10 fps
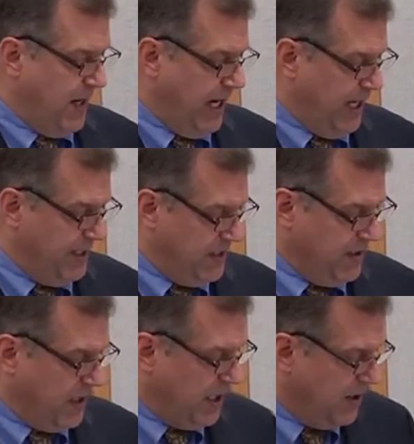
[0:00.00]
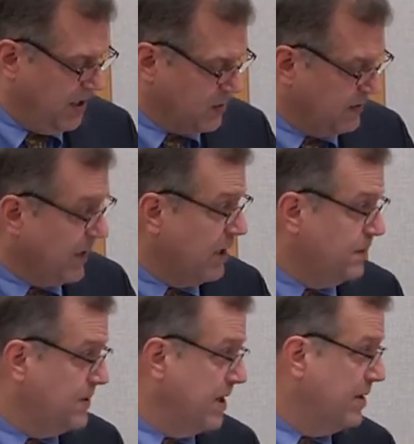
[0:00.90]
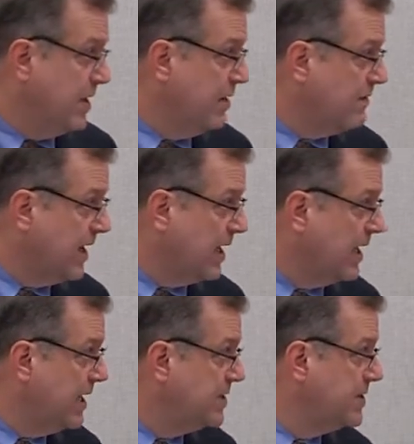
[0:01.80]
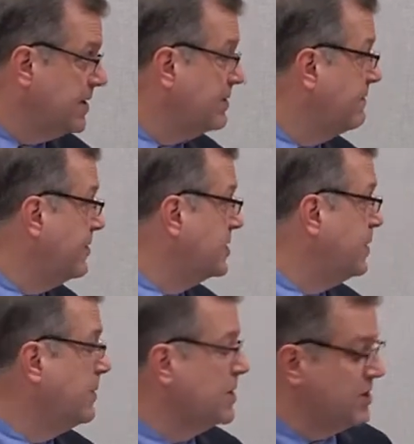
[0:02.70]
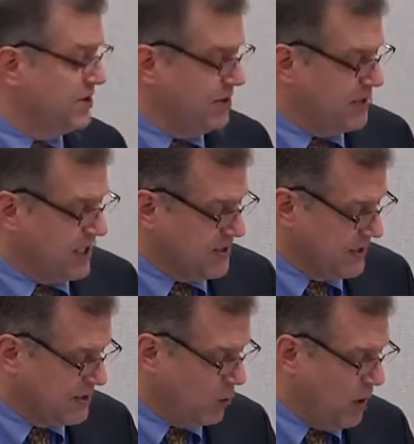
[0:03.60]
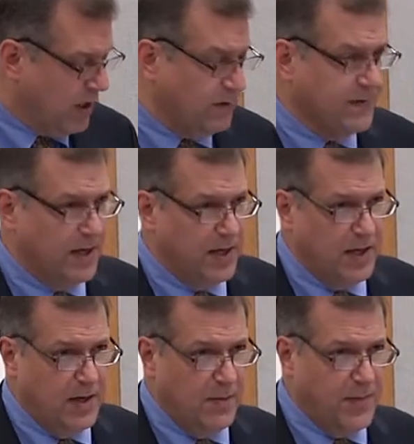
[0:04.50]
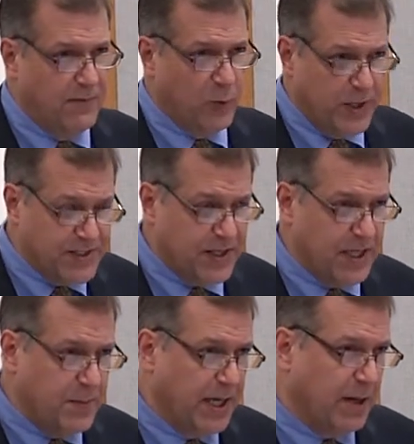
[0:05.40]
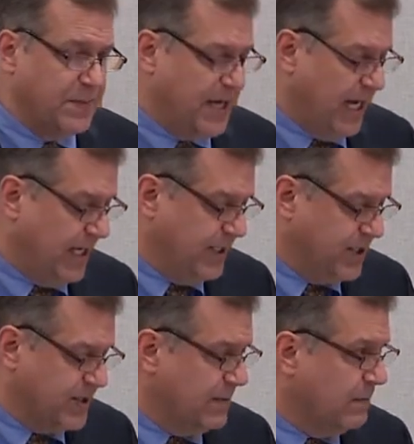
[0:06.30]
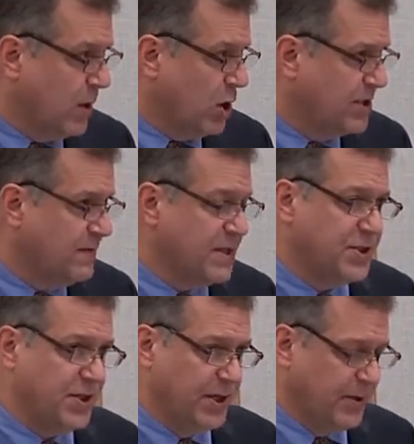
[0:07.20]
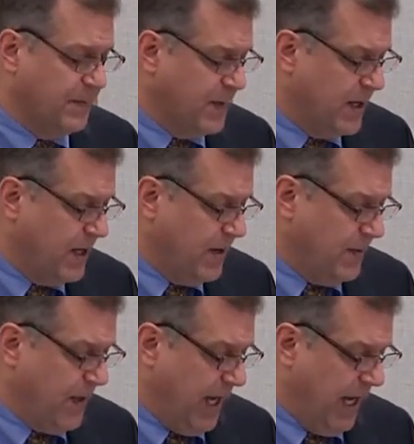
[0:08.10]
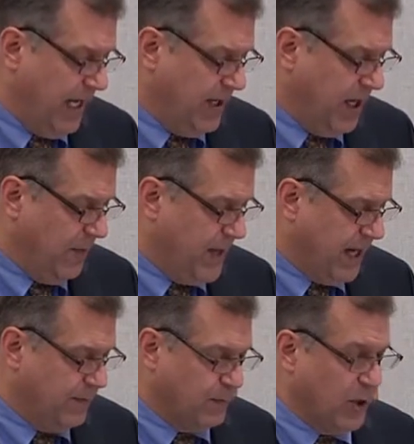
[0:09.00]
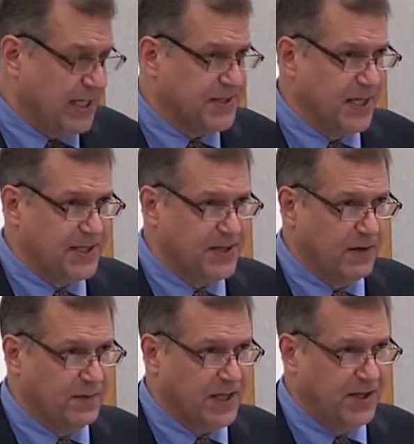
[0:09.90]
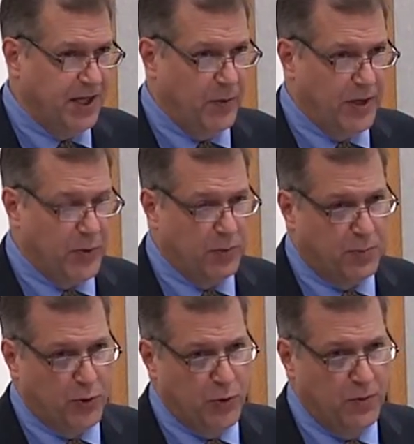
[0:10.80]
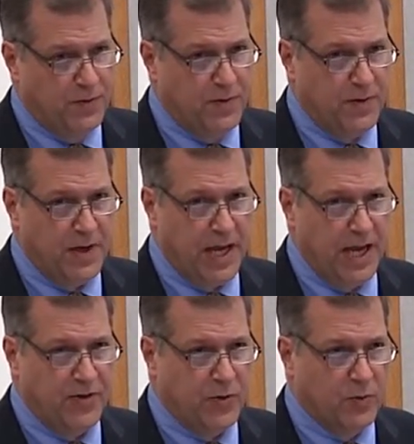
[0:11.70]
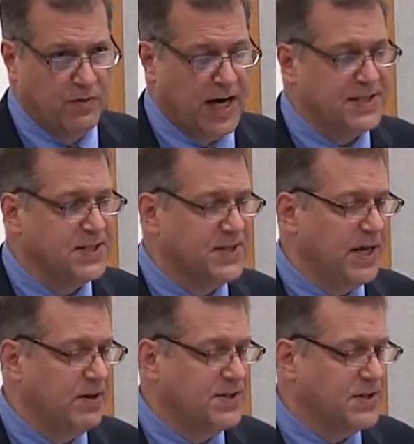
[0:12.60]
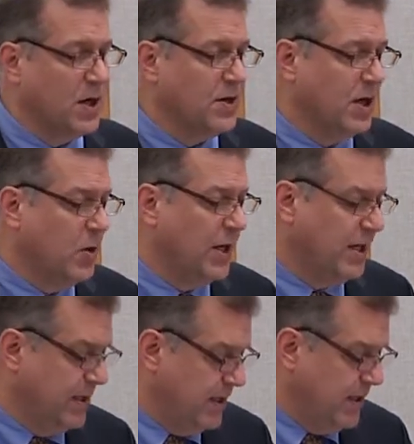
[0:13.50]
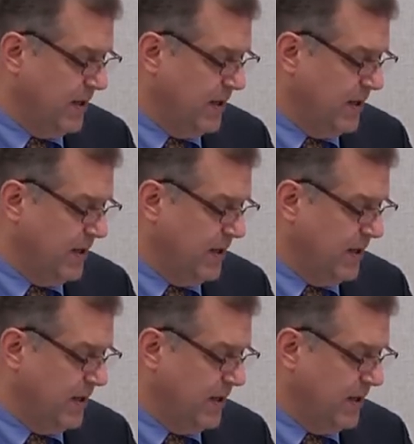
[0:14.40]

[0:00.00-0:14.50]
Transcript: And uh, these were developed and, and finalized and first published in 2012. They've recently been updated just in March of this year. And um, that process of continuing to improve and revise these standards is ongoing.